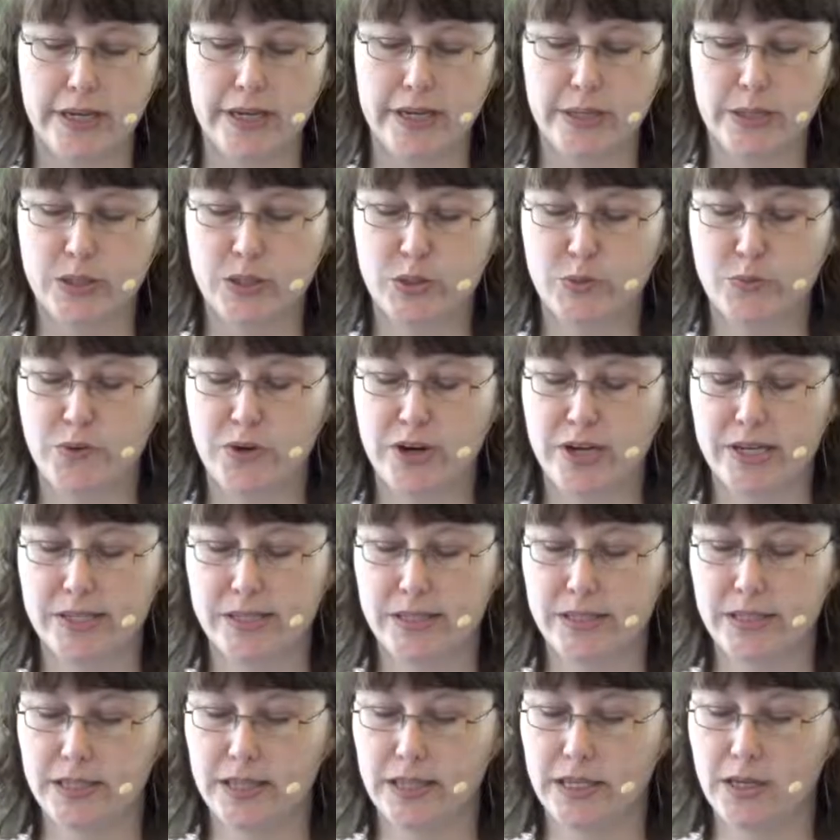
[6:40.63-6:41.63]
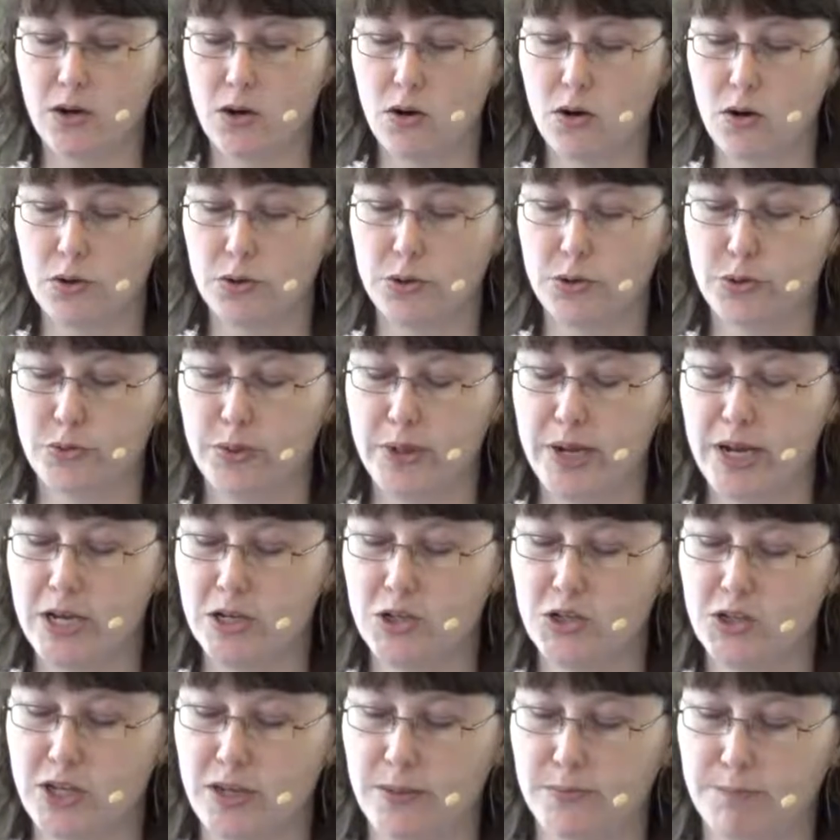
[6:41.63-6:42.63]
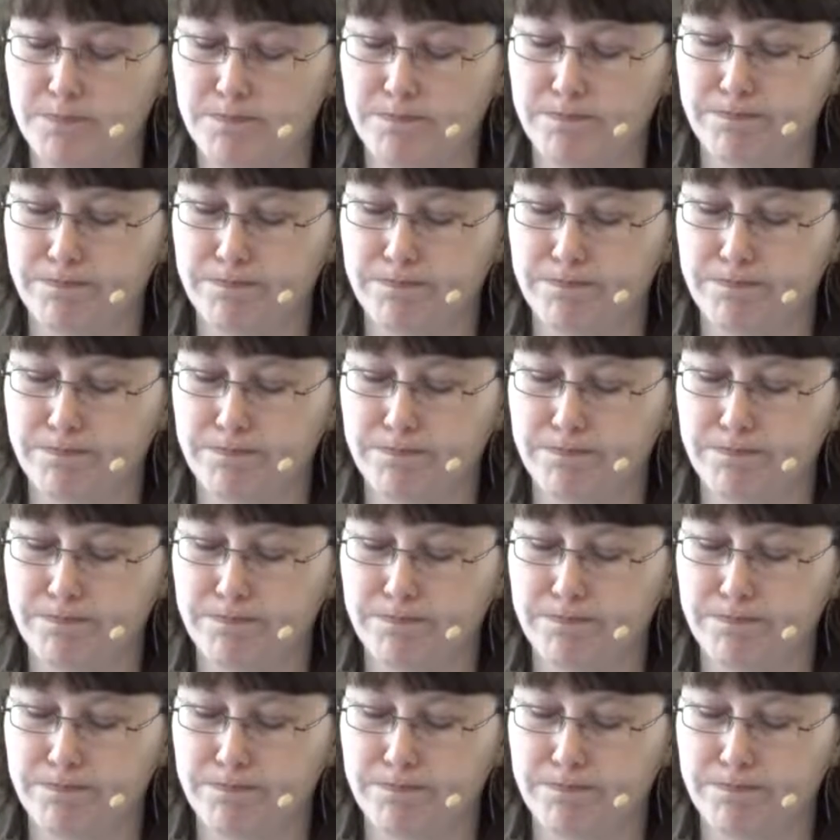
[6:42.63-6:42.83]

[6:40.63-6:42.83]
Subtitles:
expressed in all creation.